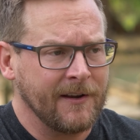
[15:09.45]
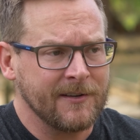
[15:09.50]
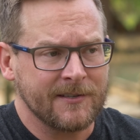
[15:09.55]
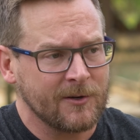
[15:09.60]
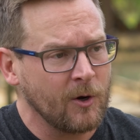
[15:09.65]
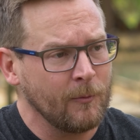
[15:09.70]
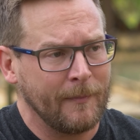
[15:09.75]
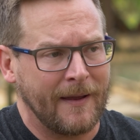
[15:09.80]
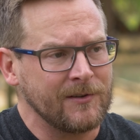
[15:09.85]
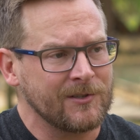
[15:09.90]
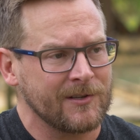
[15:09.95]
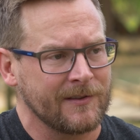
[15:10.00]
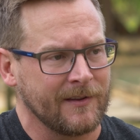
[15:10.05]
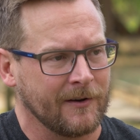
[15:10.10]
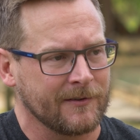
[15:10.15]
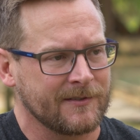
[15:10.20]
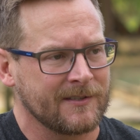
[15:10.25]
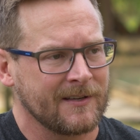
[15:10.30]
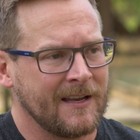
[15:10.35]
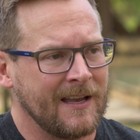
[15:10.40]
I just don't mention
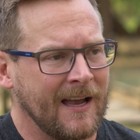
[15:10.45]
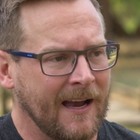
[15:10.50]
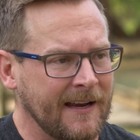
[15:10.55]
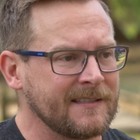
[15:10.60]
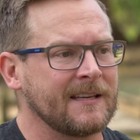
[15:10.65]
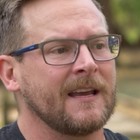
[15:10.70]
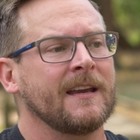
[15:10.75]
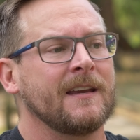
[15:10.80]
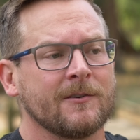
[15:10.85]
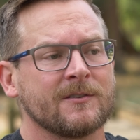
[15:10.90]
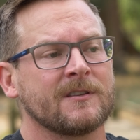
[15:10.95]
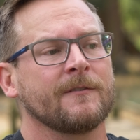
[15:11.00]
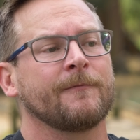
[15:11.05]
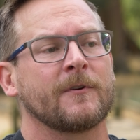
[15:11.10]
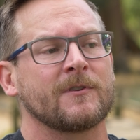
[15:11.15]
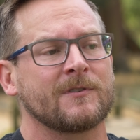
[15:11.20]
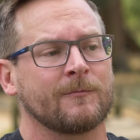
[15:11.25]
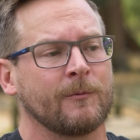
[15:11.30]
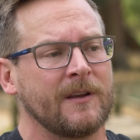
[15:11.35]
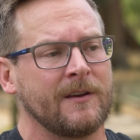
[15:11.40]
those. I say, here's the
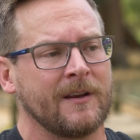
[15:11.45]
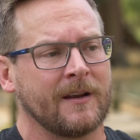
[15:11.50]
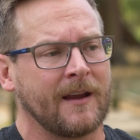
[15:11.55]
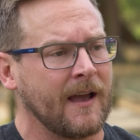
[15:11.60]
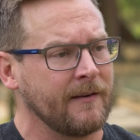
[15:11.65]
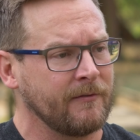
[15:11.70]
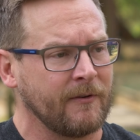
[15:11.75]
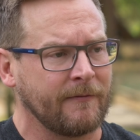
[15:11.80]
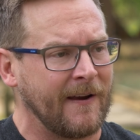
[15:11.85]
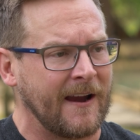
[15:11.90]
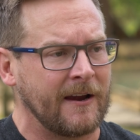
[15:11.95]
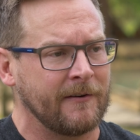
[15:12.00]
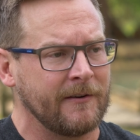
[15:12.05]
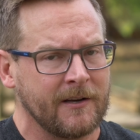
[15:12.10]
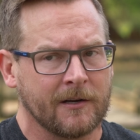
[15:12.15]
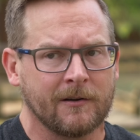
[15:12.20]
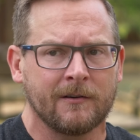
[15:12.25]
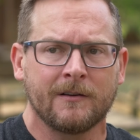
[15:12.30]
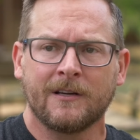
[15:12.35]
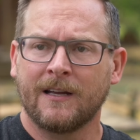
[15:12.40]
first written account of a fire
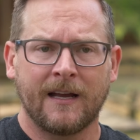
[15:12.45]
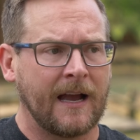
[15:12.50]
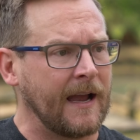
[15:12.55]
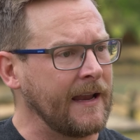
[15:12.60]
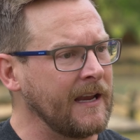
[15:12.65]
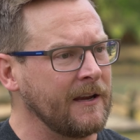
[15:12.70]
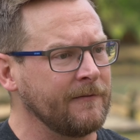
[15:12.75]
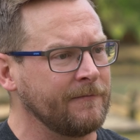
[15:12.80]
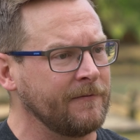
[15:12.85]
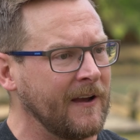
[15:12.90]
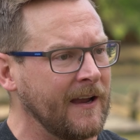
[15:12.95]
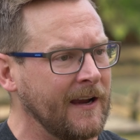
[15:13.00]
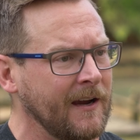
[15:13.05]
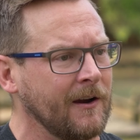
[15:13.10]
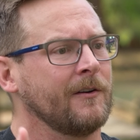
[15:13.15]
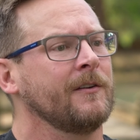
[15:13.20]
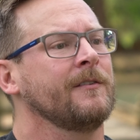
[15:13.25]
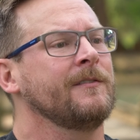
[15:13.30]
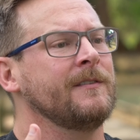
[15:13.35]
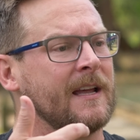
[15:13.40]
eater. I ate
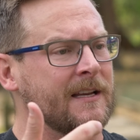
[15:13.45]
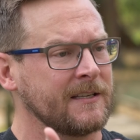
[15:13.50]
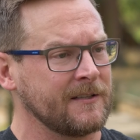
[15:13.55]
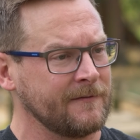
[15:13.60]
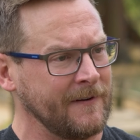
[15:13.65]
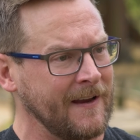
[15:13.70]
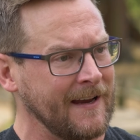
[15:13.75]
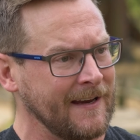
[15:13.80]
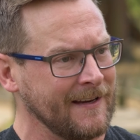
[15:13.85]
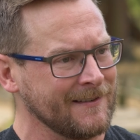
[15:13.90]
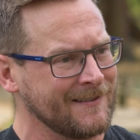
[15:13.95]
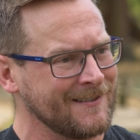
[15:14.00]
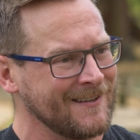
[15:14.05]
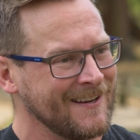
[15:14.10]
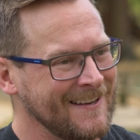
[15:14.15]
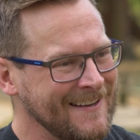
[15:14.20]
fire. Next phase.